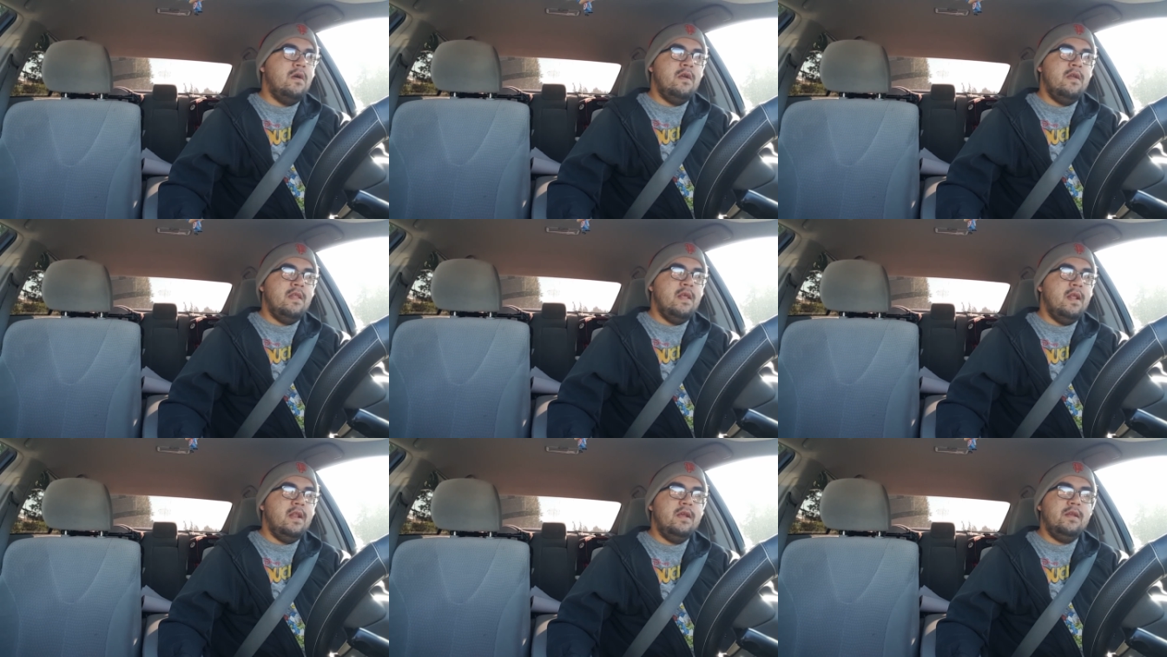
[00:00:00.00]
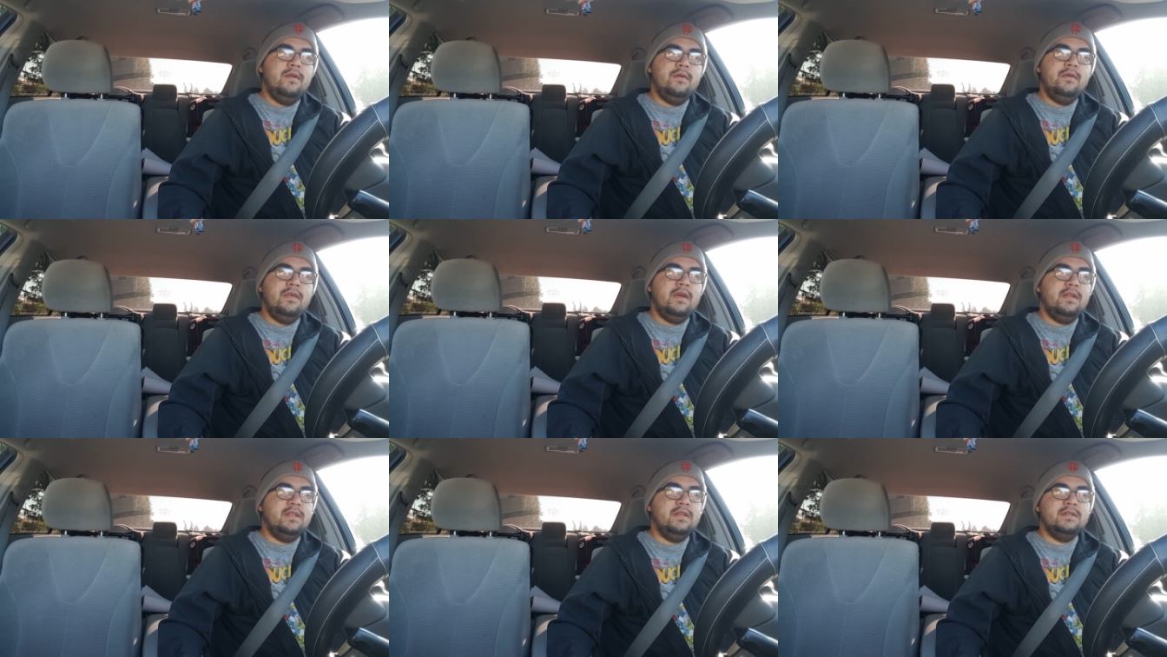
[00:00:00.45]
And they didn't
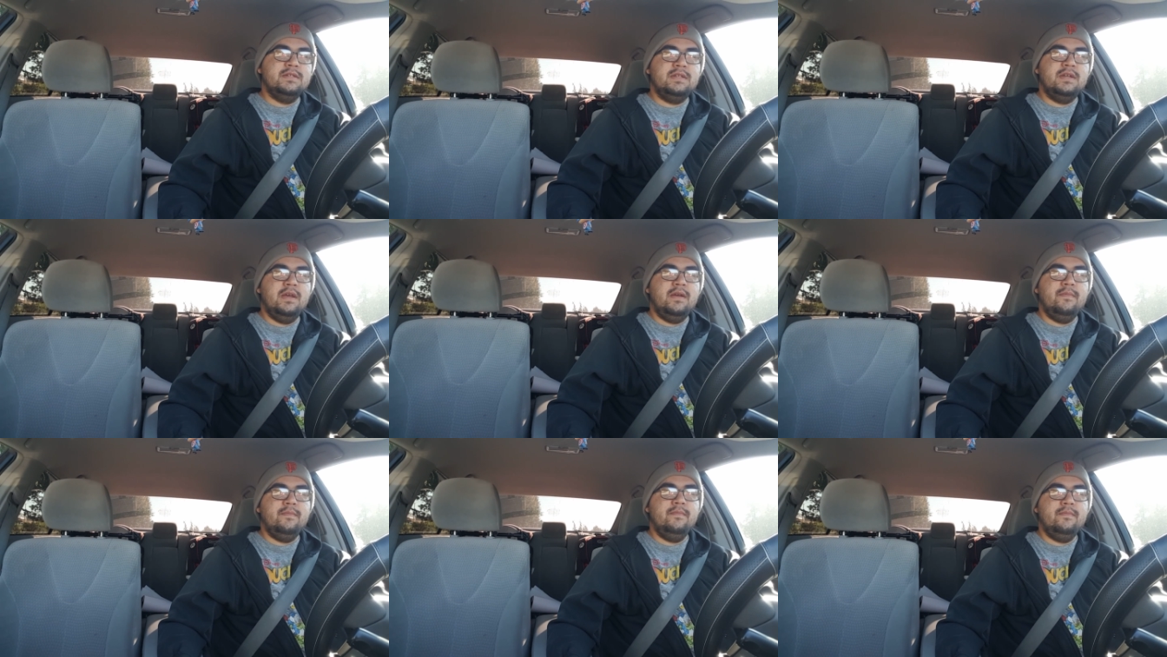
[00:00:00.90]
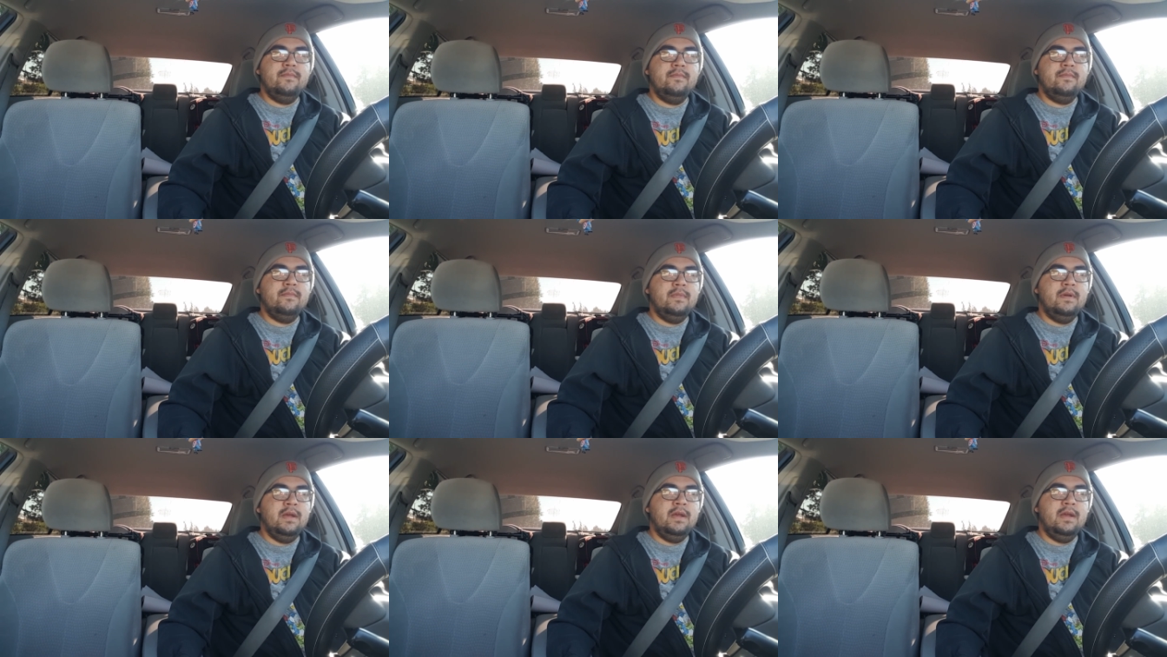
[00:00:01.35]
do that this time.
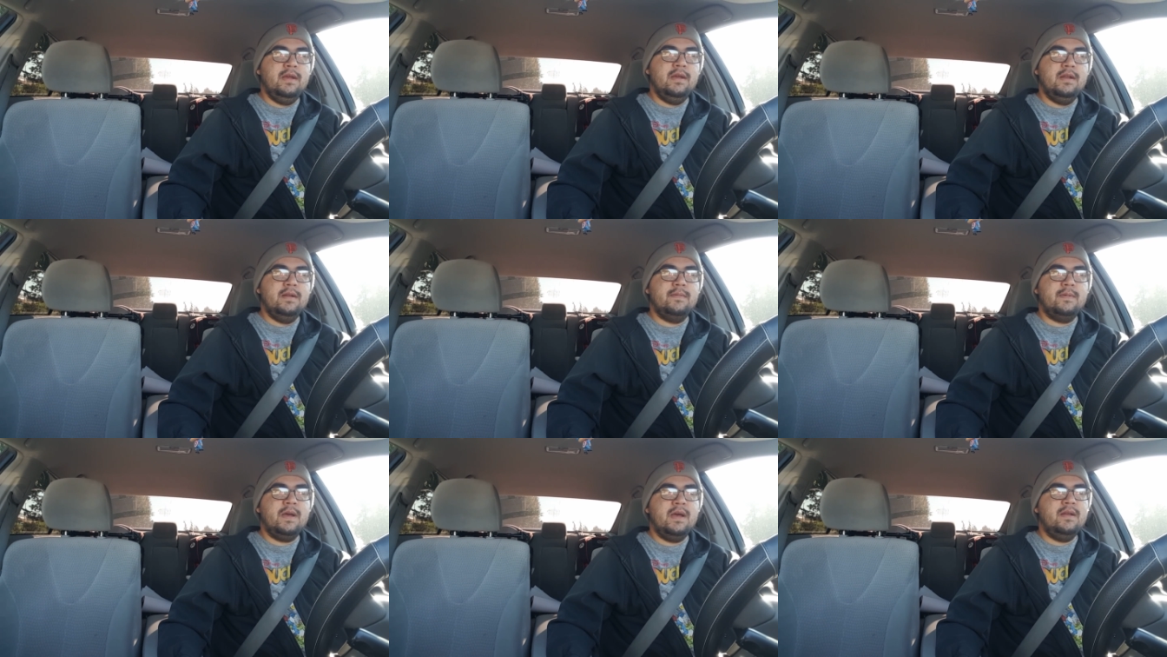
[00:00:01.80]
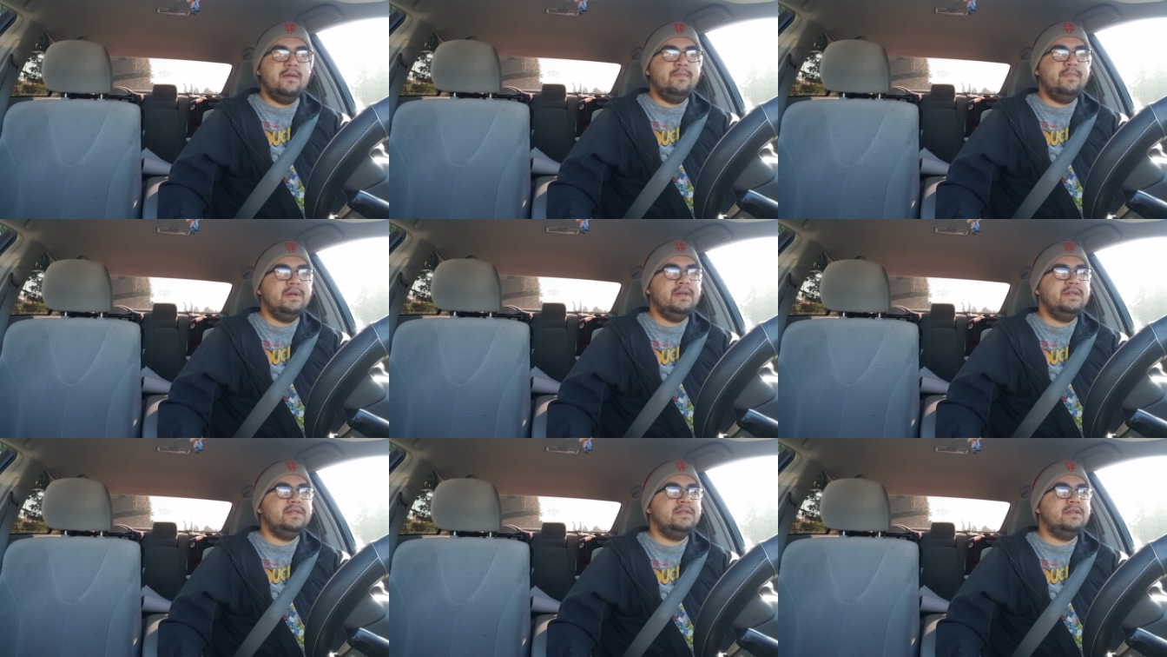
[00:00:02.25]
And I'm kind of
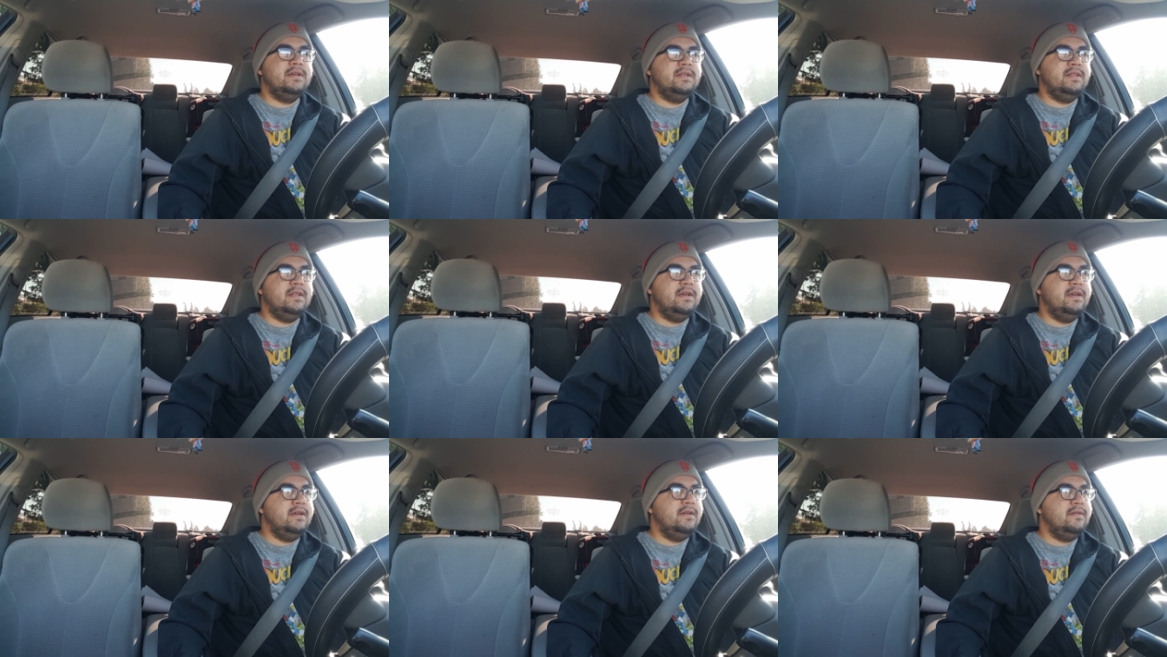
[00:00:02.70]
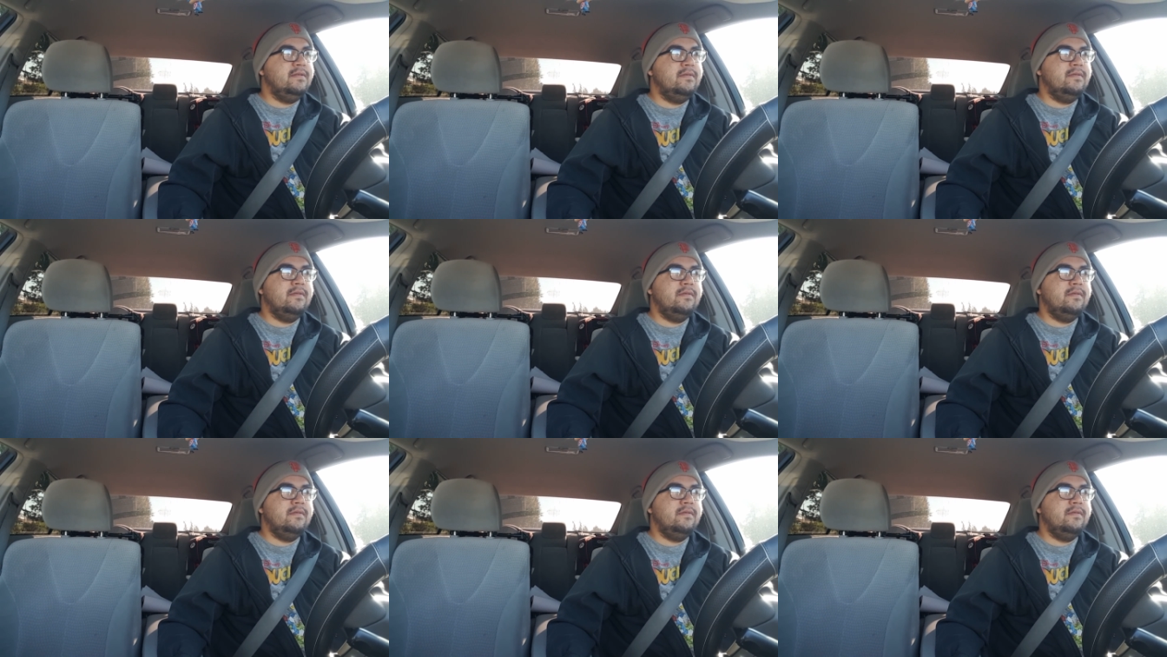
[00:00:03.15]
pissed at that.